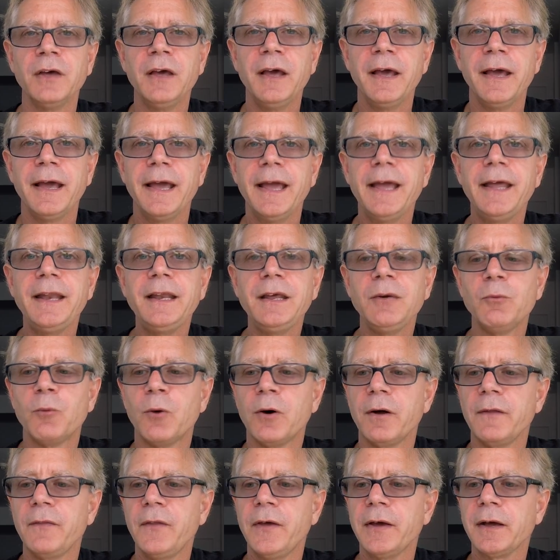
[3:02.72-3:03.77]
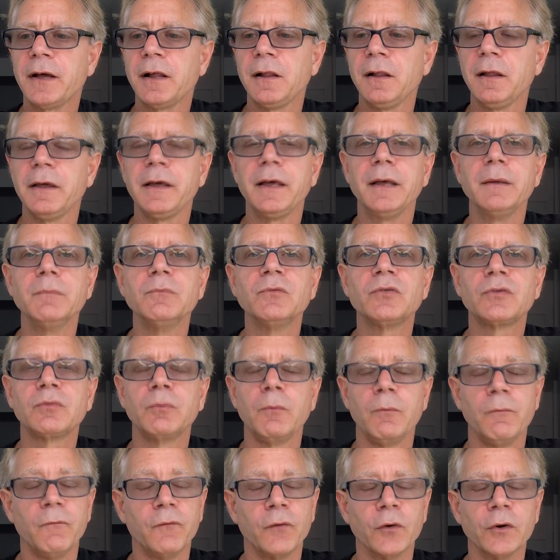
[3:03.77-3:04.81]
Anyone that
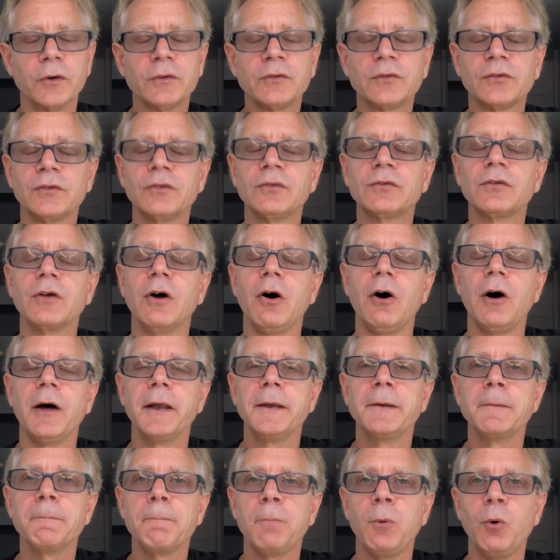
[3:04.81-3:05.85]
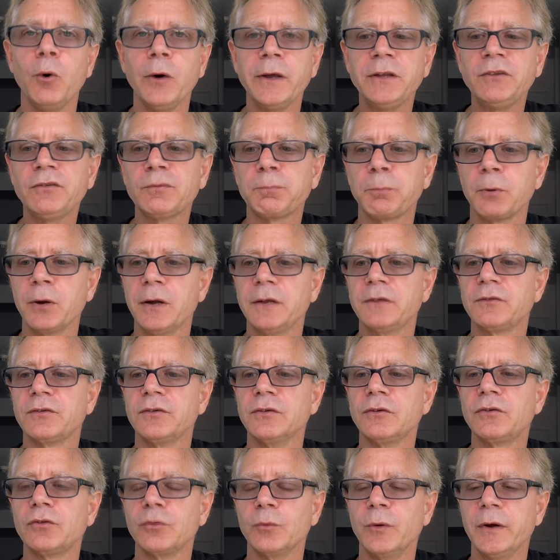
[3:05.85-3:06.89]
claims versus on point spread
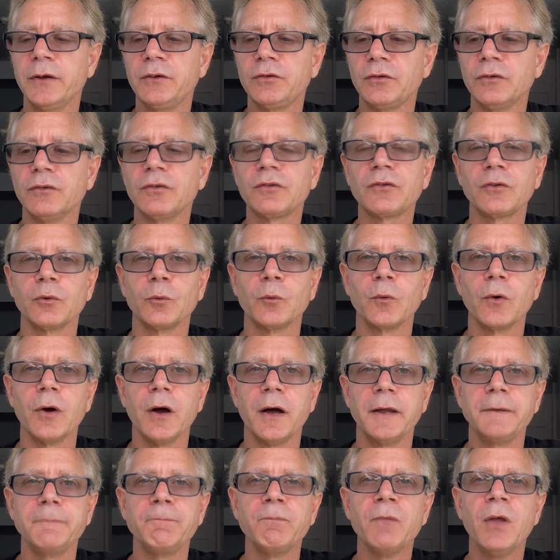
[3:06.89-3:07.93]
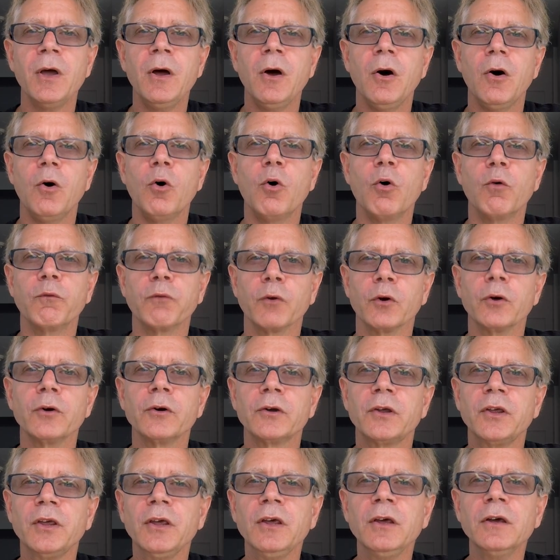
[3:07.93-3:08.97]
situations to run
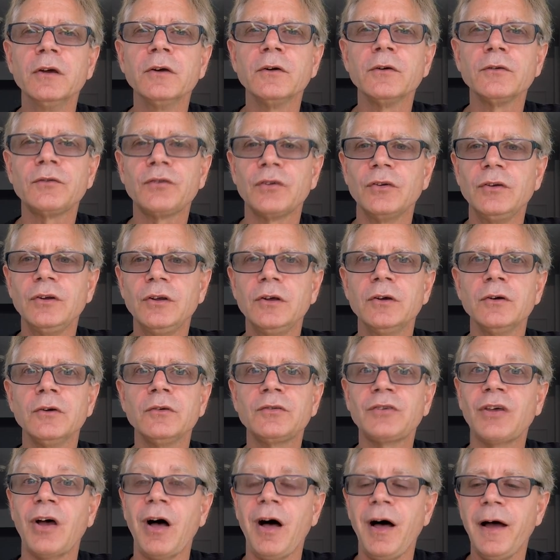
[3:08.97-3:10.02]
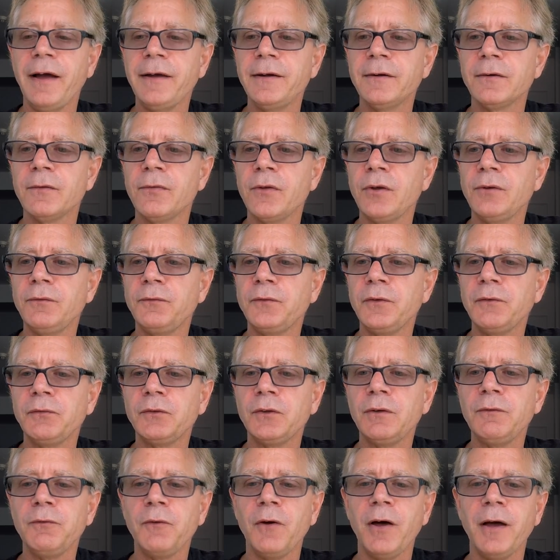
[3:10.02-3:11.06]
over years and years higher than
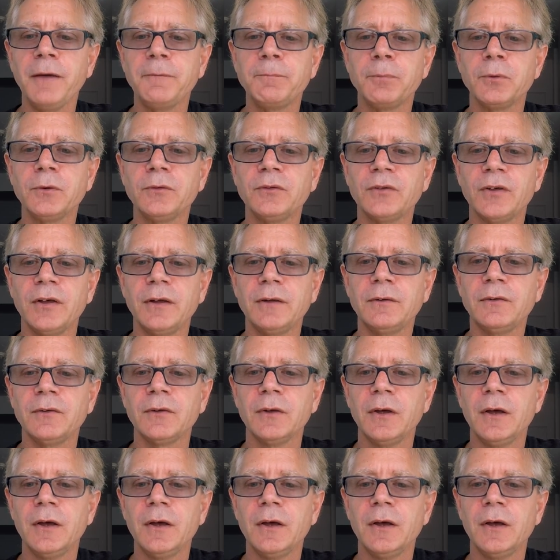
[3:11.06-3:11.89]
55%,